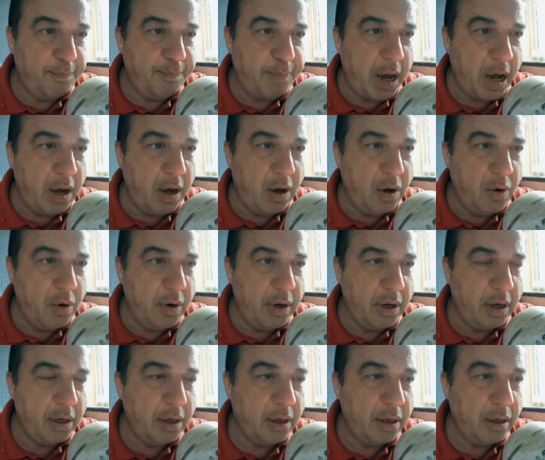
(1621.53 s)
bow.
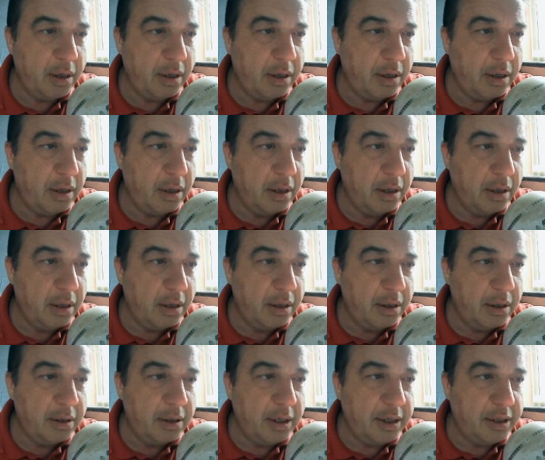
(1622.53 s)

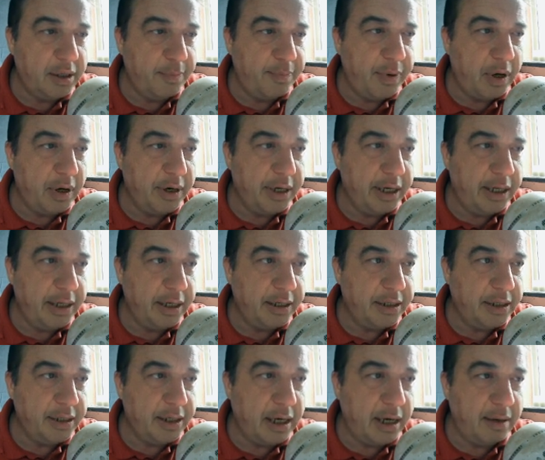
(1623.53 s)
There's the body. There's
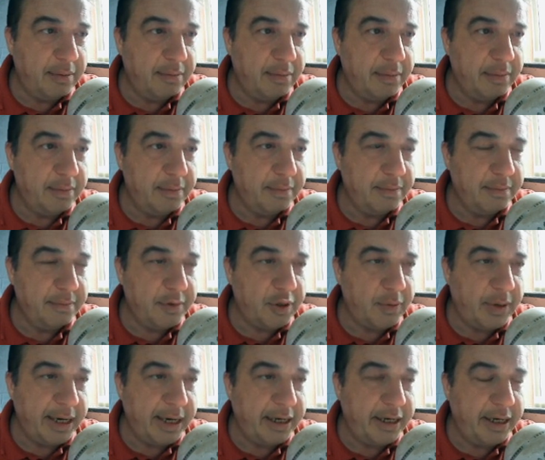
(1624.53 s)
his arm
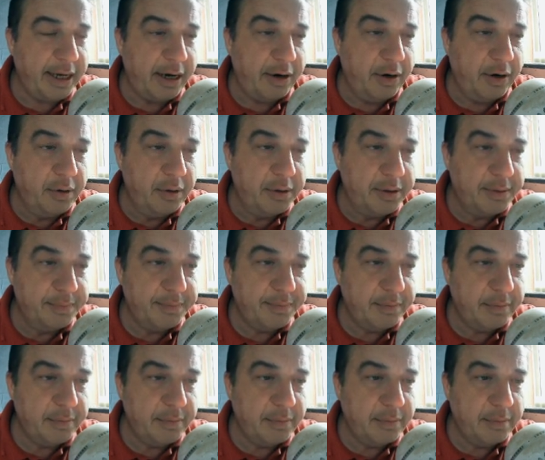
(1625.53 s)
twanging the arrows.
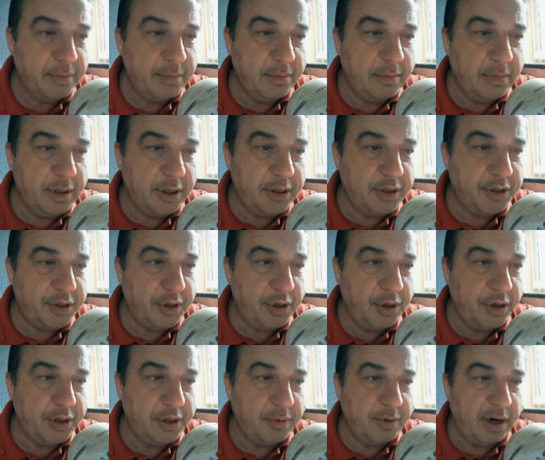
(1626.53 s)
His
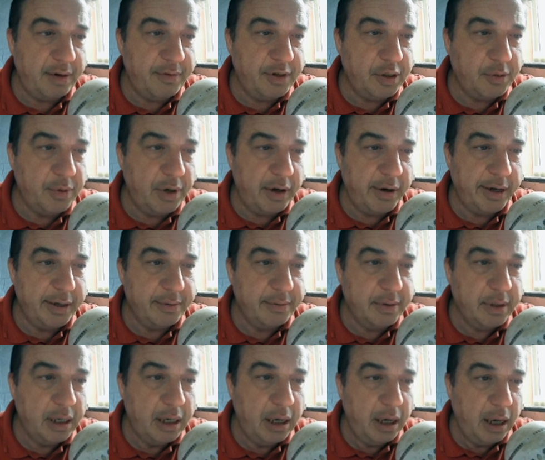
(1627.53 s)
skirts or whatever he's wearing.
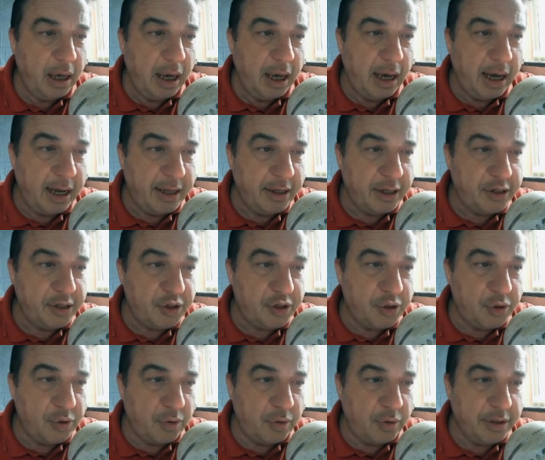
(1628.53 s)
And the
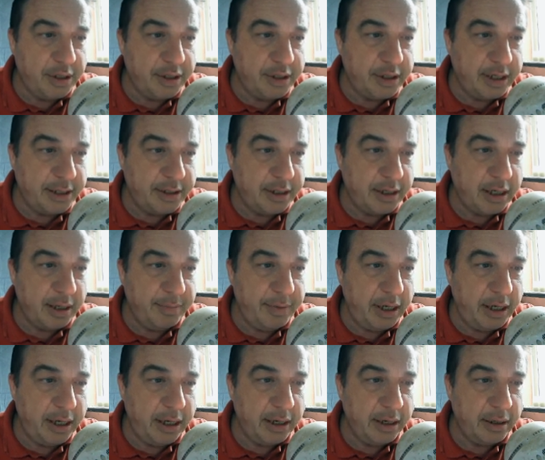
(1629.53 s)
sword is said to come
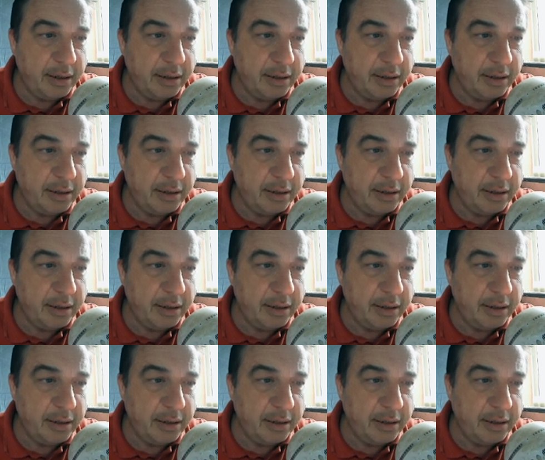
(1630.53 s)
here.